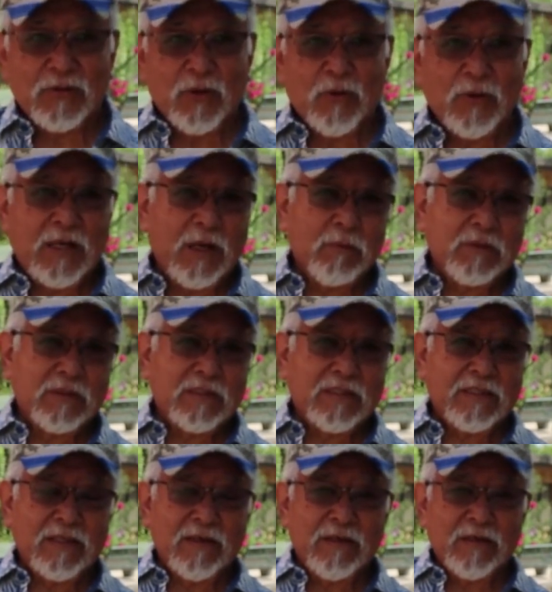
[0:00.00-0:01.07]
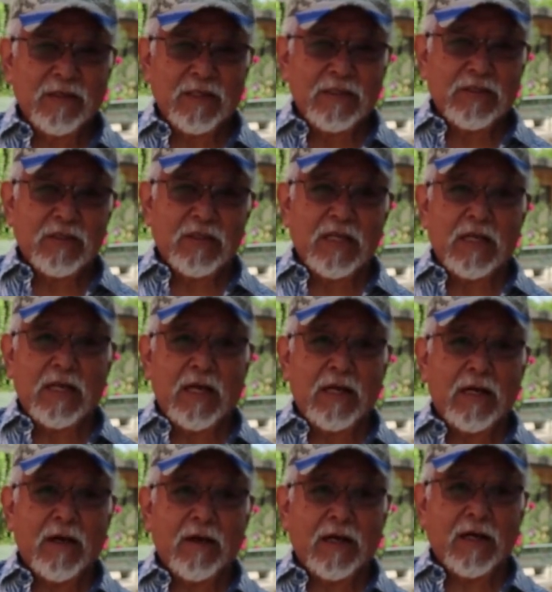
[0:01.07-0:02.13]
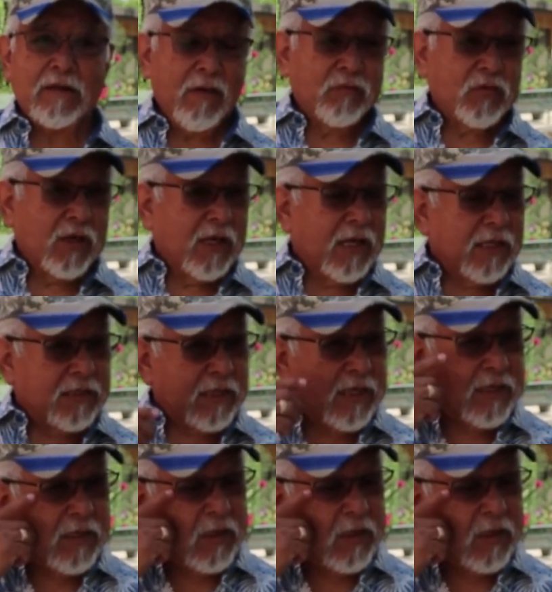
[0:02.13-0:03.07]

And that was the. So then after I got that